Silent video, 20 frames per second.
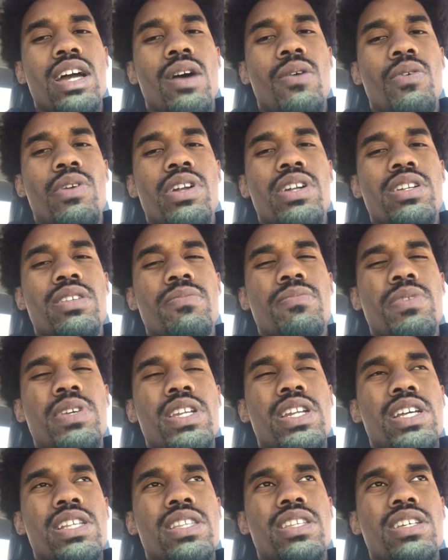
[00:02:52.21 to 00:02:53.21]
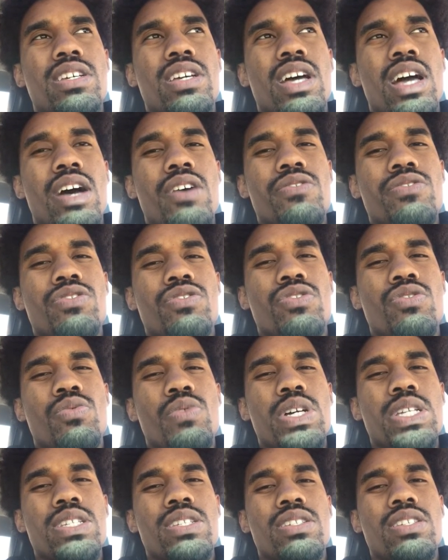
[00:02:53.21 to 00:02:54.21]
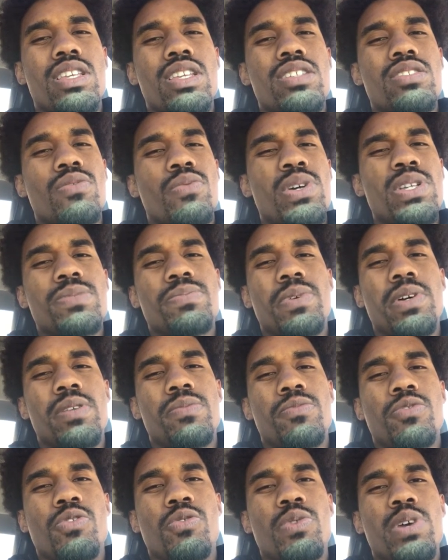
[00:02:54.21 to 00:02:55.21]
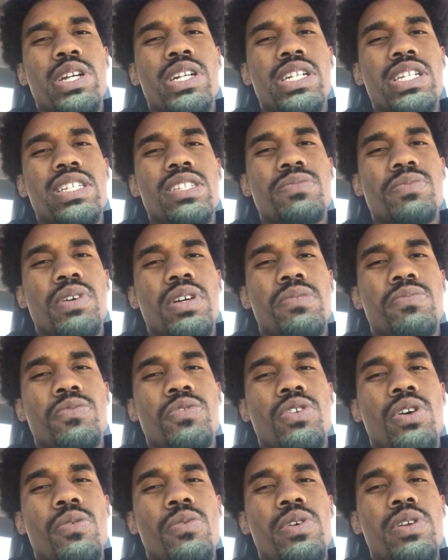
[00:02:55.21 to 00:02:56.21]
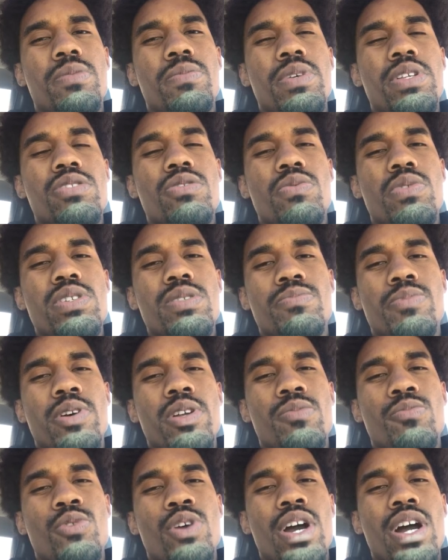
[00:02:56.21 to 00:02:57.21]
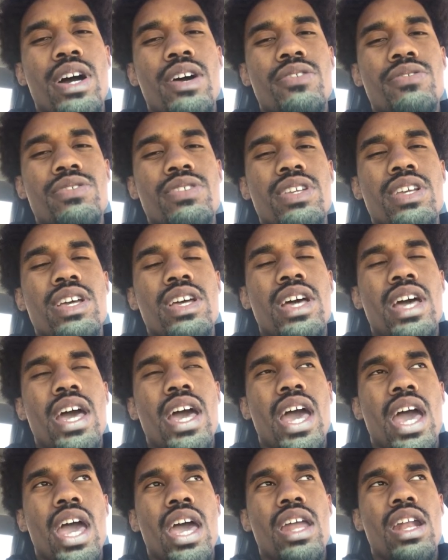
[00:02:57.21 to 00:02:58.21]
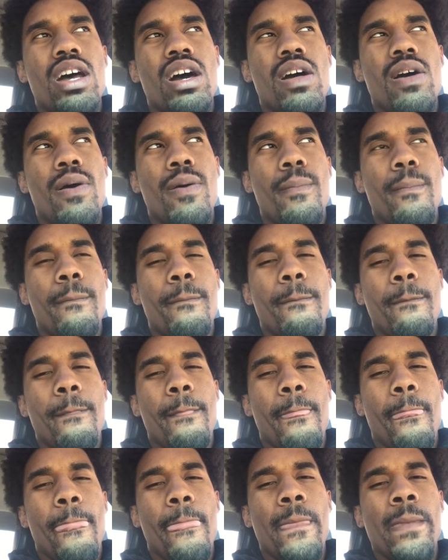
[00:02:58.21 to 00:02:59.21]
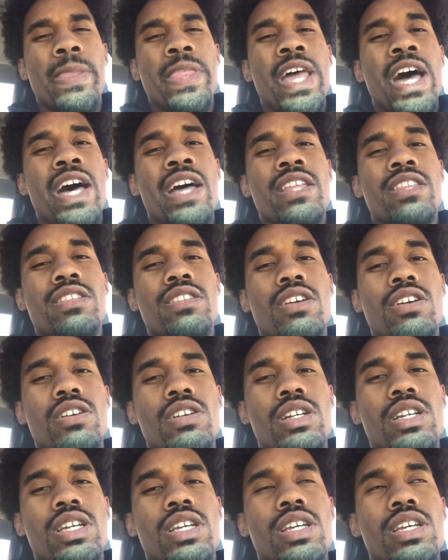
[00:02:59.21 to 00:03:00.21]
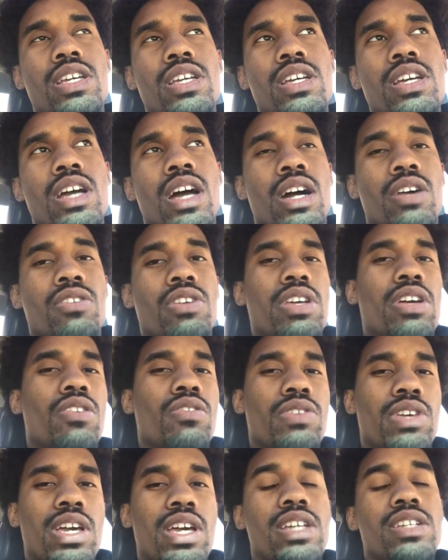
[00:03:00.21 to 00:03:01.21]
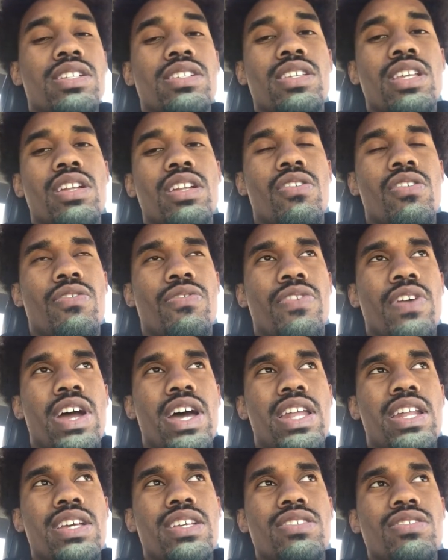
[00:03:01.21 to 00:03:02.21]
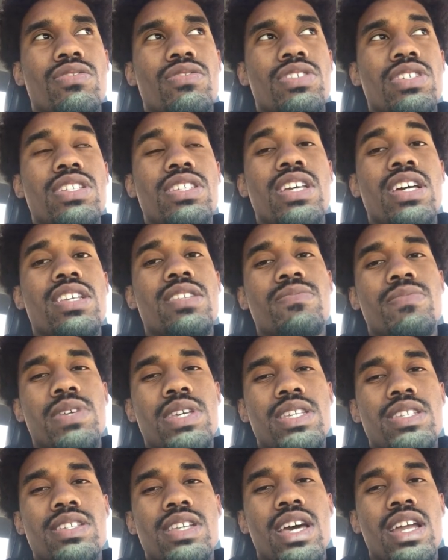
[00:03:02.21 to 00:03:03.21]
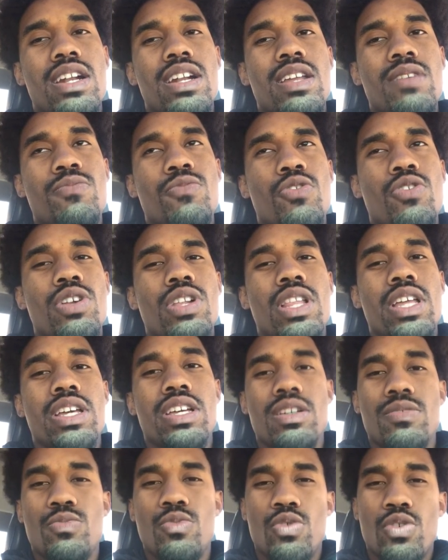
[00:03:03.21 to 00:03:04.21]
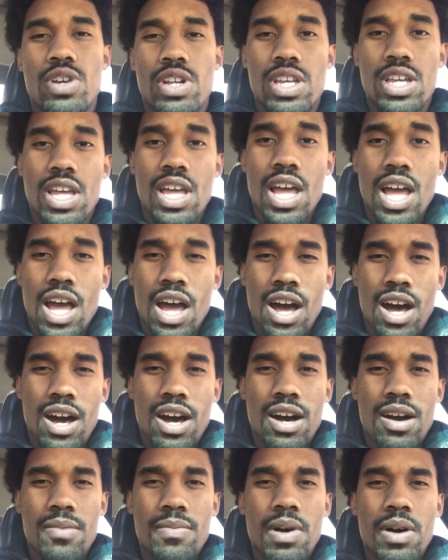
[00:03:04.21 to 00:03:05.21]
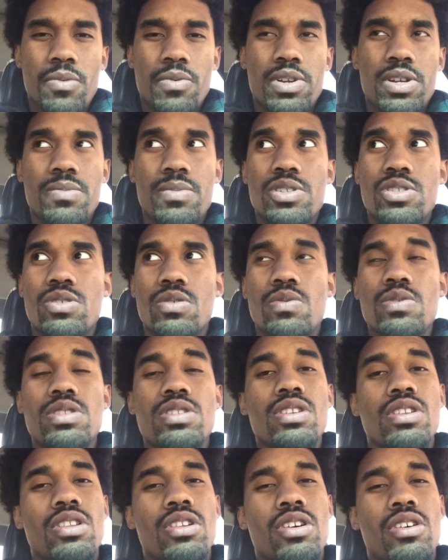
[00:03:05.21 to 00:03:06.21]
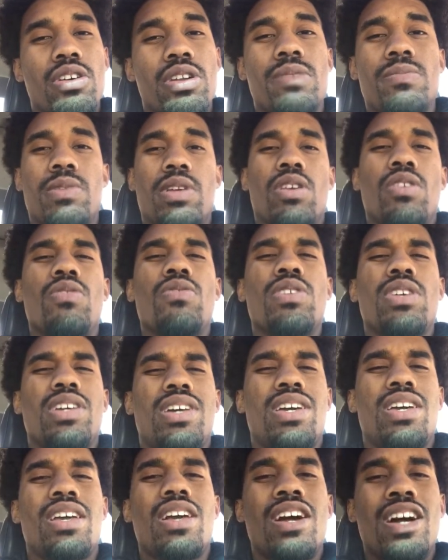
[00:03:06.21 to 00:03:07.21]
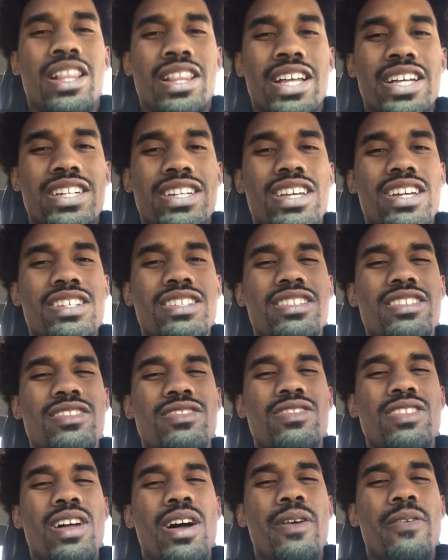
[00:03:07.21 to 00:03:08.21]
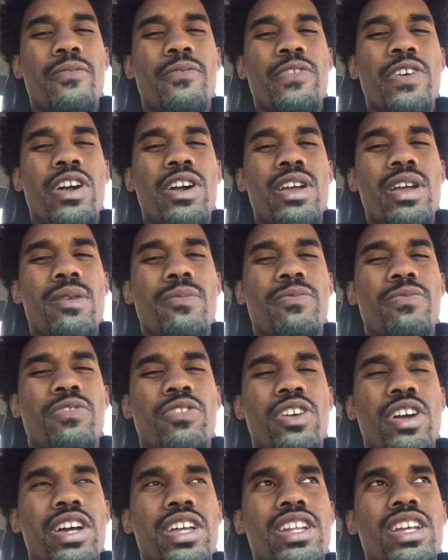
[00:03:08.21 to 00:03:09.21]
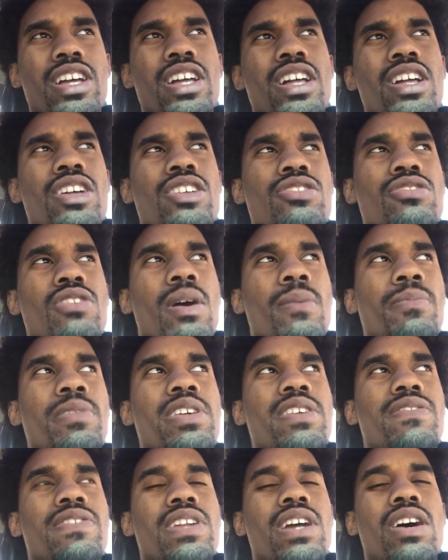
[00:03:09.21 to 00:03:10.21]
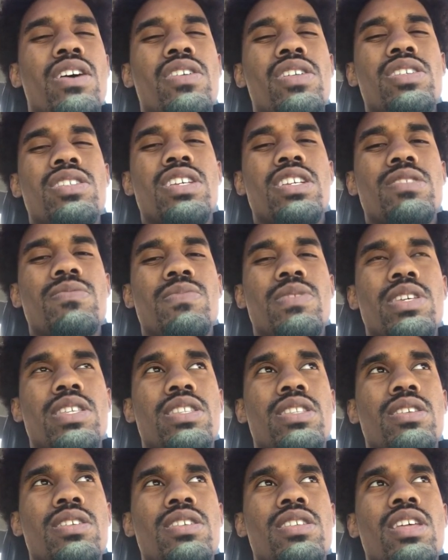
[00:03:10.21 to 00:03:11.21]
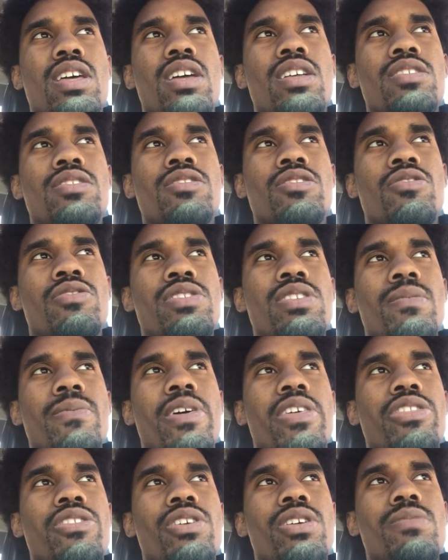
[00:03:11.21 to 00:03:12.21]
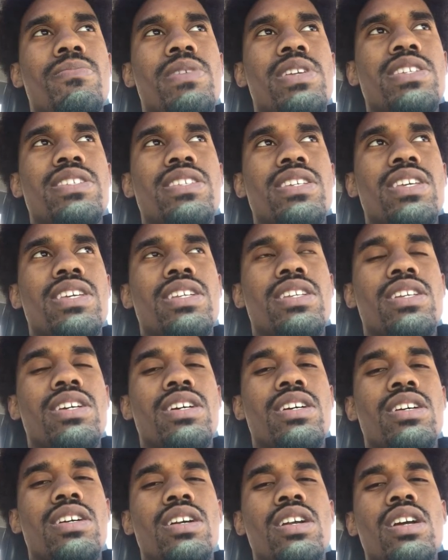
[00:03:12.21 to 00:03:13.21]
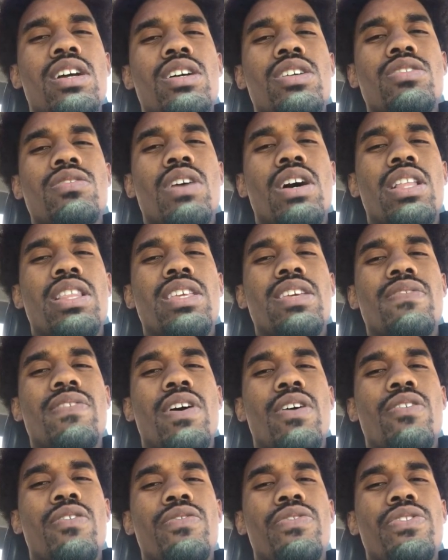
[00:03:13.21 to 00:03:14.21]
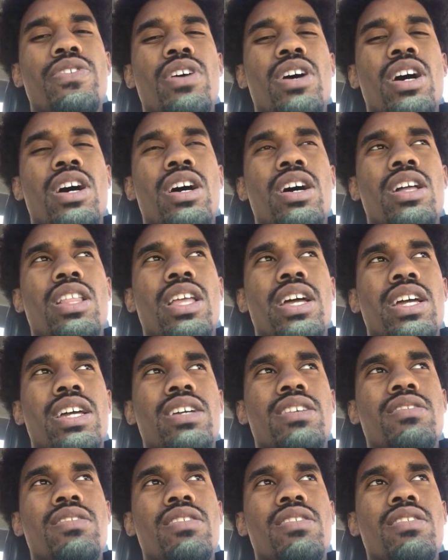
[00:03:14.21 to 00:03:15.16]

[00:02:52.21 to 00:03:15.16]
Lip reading: wanted to meet at the house on the west. It's the West Baltimore one and East Baltimore. I wanted to meet at the West Baltimore house at 9:30. Okay. She on Friday. So she texts me Saturday morning, like, good morning. I wanted to make sure you're still on. I'm like, okay. I like that. She's very upfront. So I'm leaving out. It's going to take me like 30 minutes to get there. So I leave out like